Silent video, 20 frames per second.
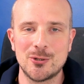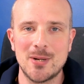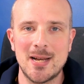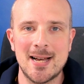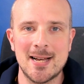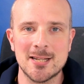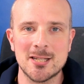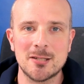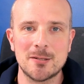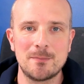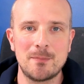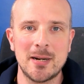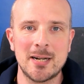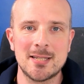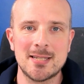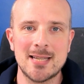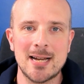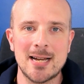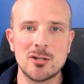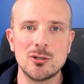to ask, but
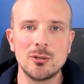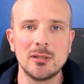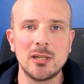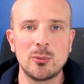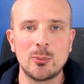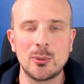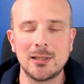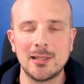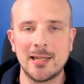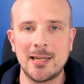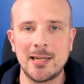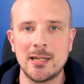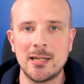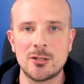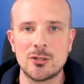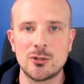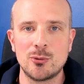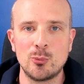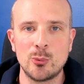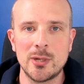it's actually
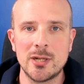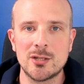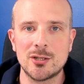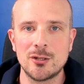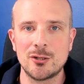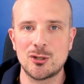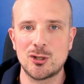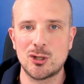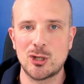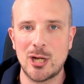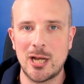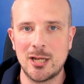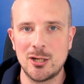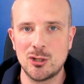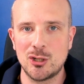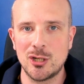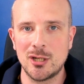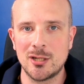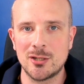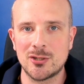related to recent
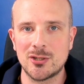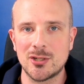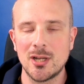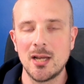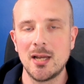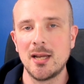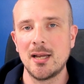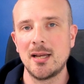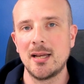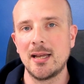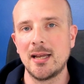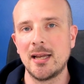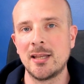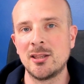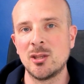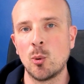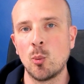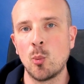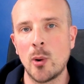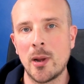changes in
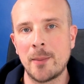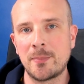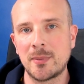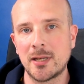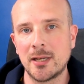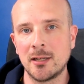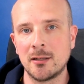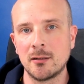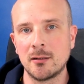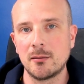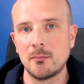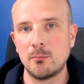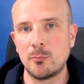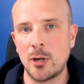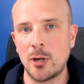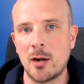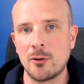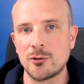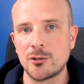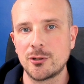the WebKit
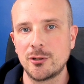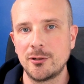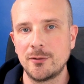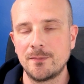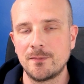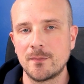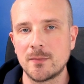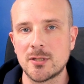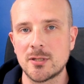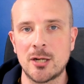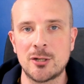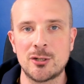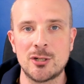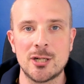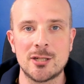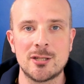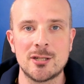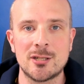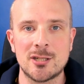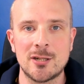browser such
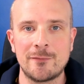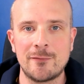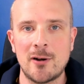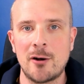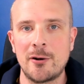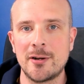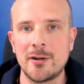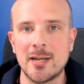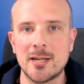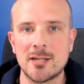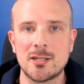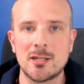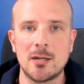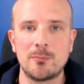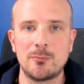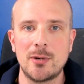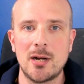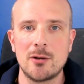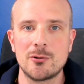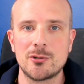as the Safari
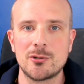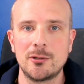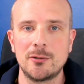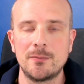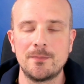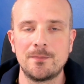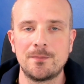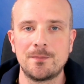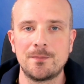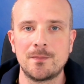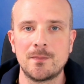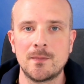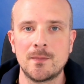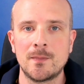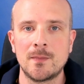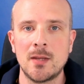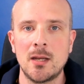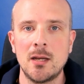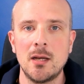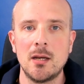desktop browser.
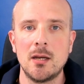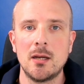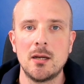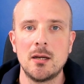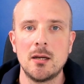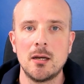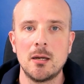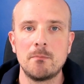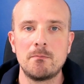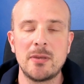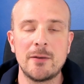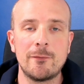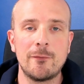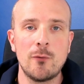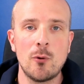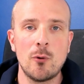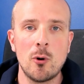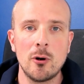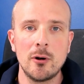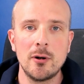
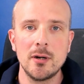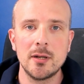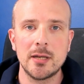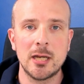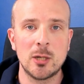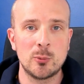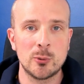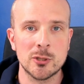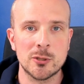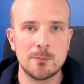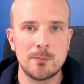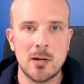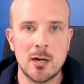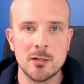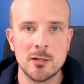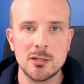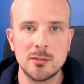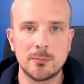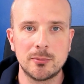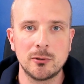Before, it was
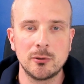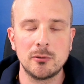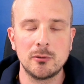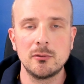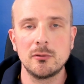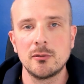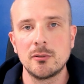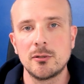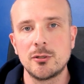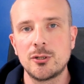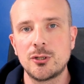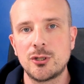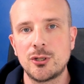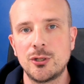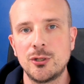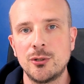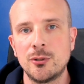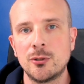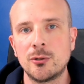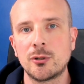possible
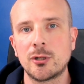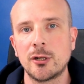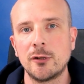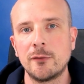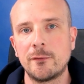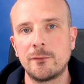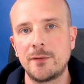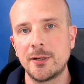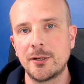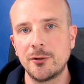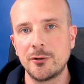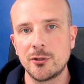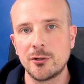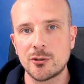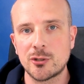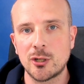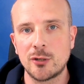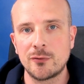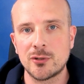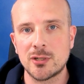to configure your
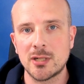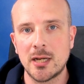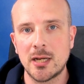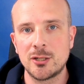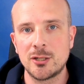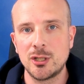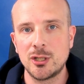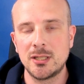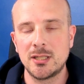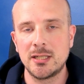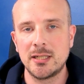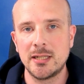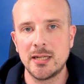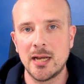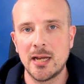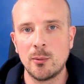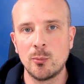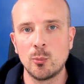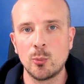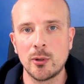server-side
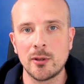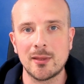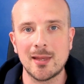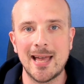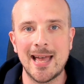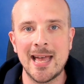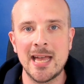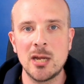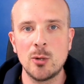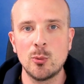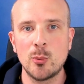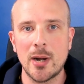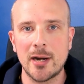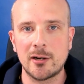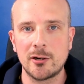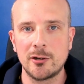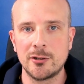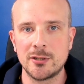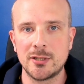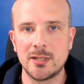GTM with a
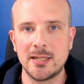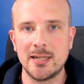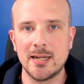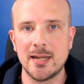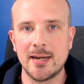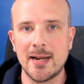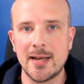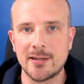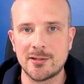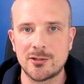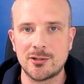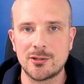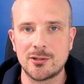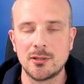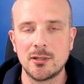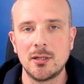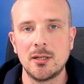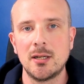record DNS,